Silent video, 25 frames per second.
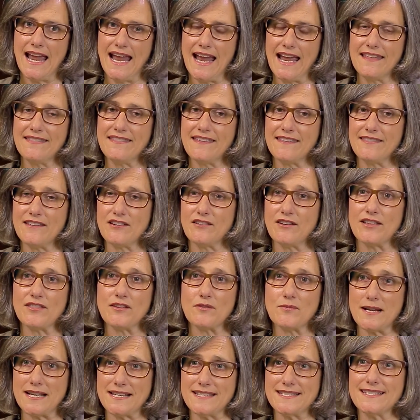and that there are
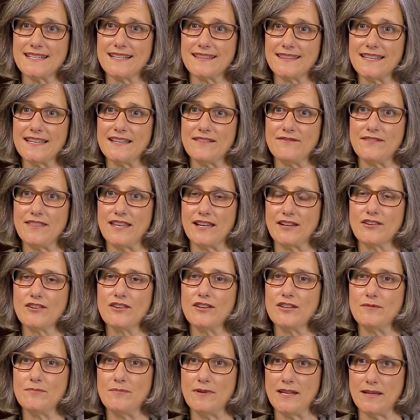other ways to live that
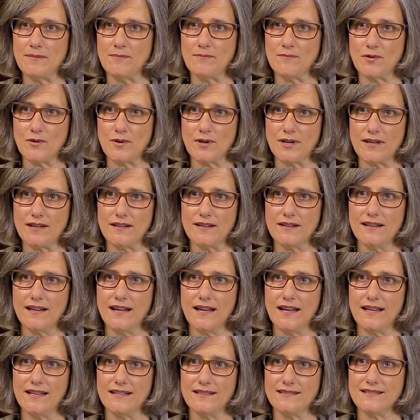could be more
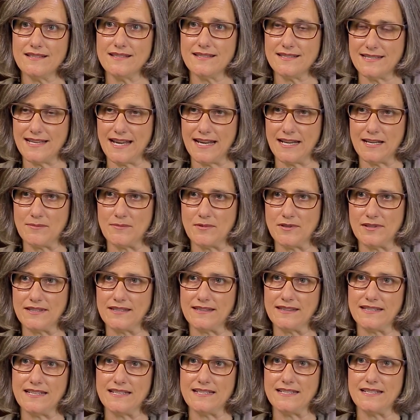uh, sustainable
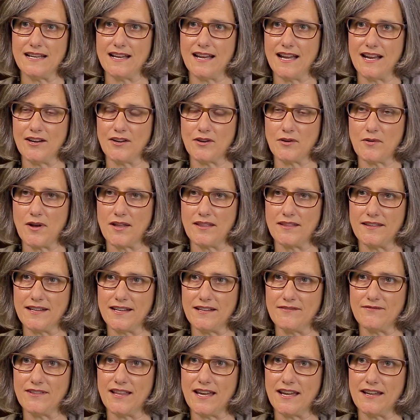and lead to higher
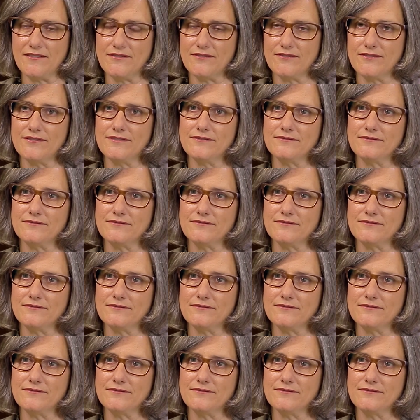quality of life.